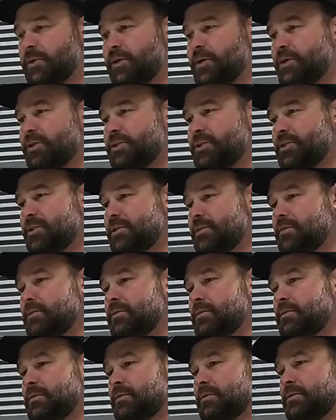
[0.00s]
purge.
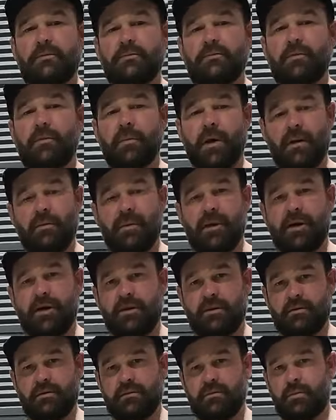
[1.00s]

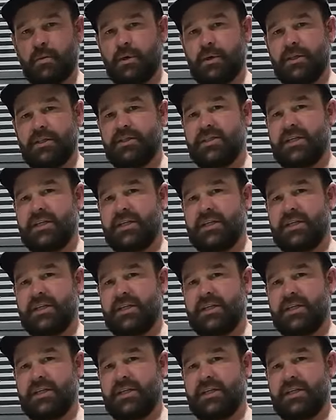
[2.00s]
Remember, what is